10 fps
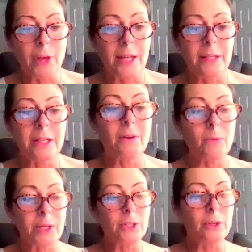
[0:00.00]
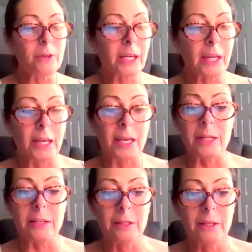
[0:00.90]
And you know, when you're a
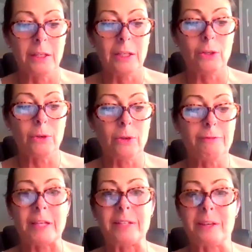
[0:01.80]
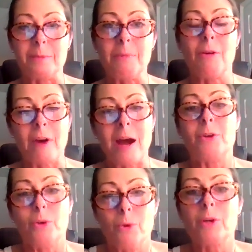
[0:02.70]
kid, you're a victim of how
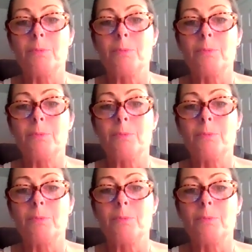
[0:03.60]
you were